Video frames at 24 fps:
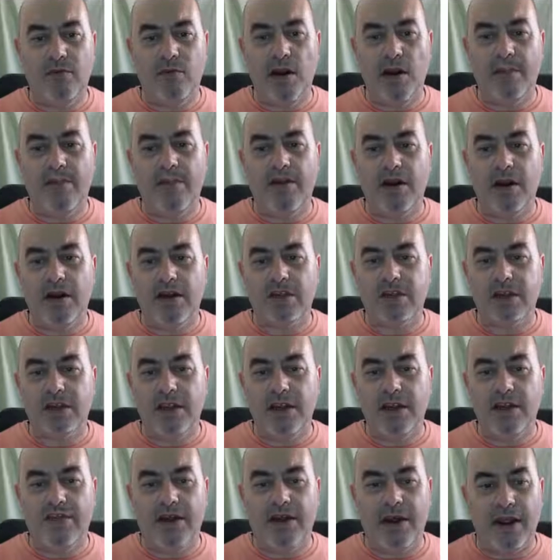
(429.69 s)
webinar
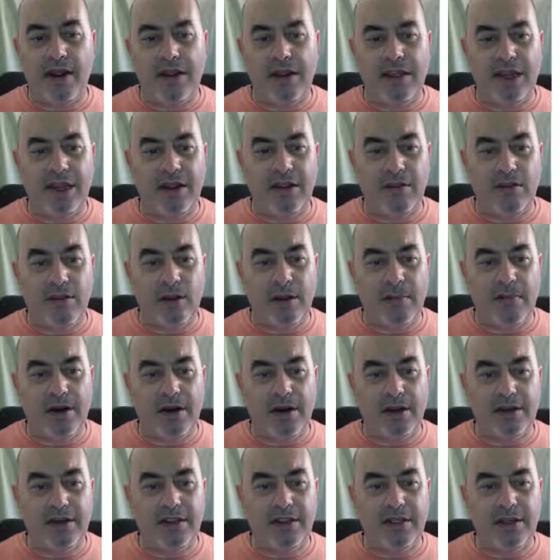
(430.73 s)
survey and get the
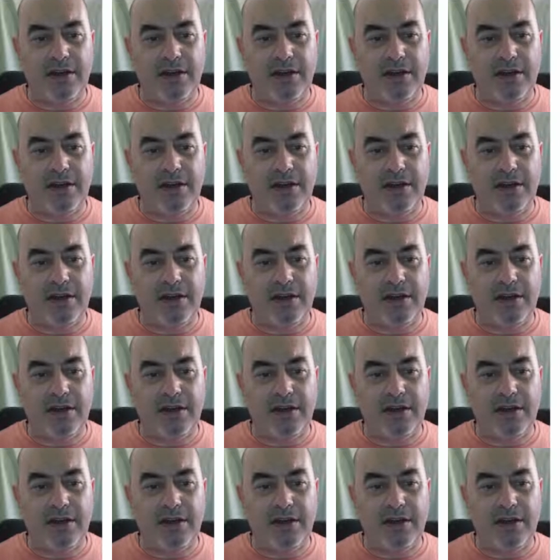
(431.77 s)
webinar